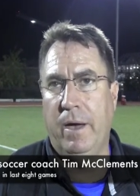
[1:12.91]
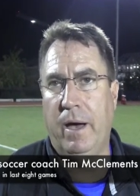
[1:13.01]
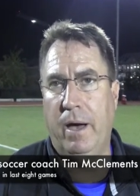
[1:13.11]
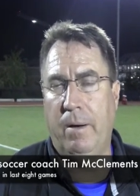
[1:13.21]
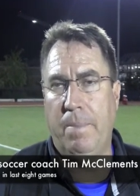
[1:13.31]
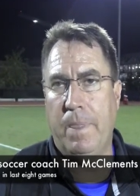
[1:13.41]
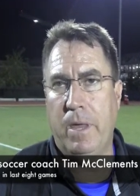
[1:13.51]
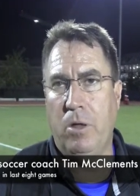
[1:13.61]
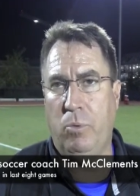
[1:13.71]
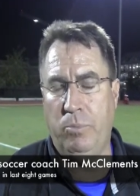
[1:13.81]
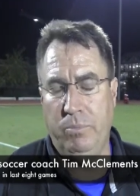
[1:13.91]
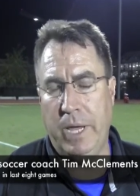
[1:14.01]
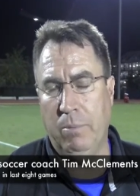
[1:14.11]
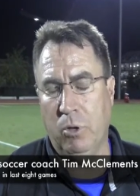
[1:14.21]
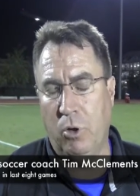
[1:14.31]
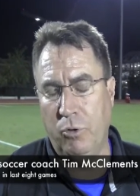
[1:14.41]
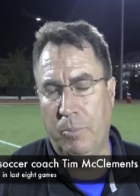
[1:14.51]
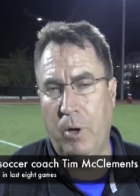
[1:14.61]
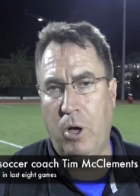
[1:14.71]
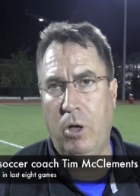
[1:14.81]
Um, you know, able to hold the
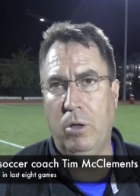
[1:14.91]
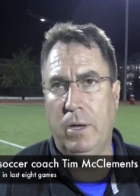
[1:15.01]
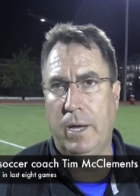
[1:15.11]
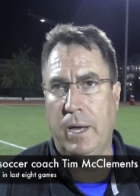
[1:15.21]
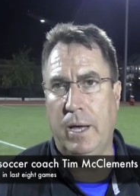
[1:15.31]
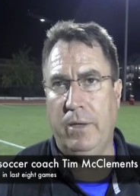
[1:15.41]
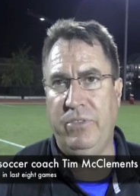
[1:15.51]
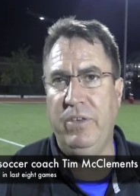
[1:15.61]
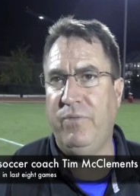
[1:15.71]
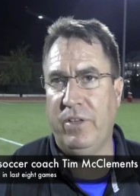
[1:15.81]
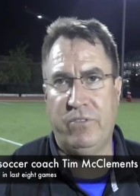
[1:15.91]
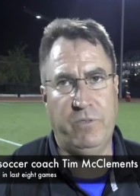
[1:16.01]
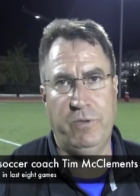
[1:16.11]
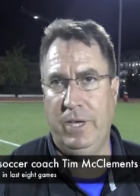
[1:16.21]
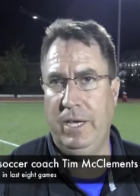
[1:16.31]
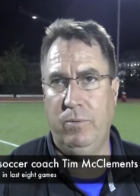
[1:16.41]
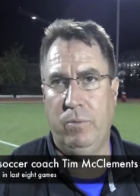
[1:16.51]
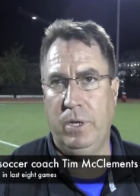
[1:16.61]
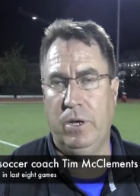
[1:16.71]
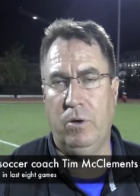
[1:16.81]
ball uh, defensively.
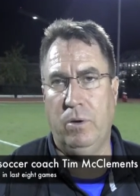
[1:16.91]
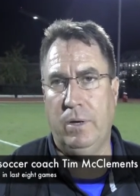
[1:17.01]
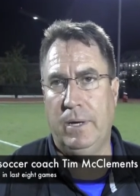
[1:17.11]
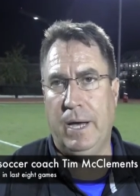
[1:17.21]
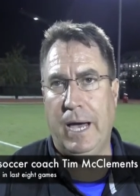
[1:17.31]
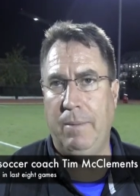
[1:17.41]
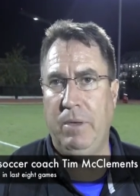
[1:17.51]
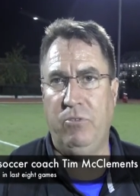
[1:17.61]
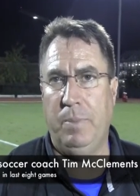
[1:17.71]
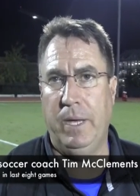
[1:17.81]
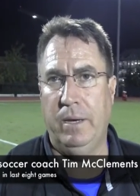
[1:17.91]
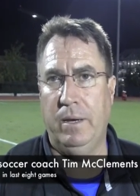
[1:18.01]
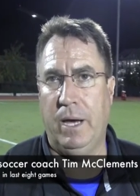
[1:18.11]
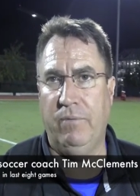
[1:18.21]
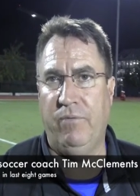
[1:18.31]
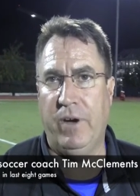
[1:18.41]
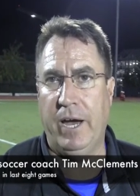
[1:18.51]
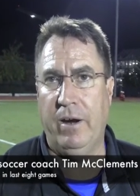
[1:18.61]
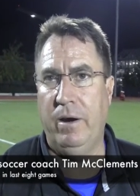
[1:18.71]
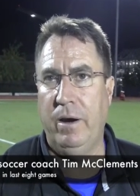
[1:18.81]
You know, uh, Jaime's been on
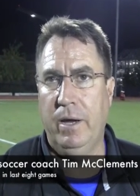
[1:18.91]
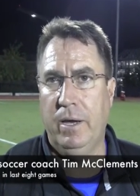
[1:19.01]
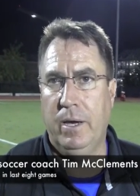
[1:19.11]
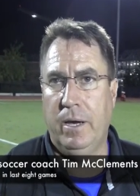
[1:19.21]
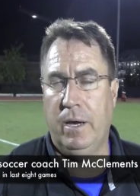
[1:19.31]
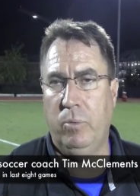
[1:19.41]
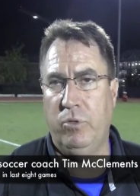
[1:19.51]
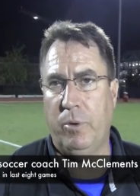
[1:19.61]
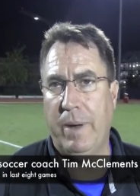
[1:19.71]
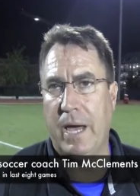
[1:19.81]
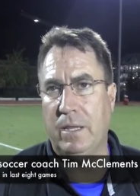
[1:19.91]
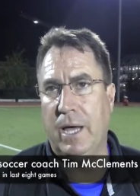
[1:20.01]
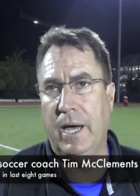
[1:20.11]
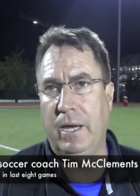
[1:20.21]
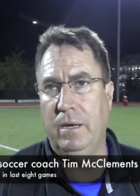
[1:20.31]
fire uh, with our back line.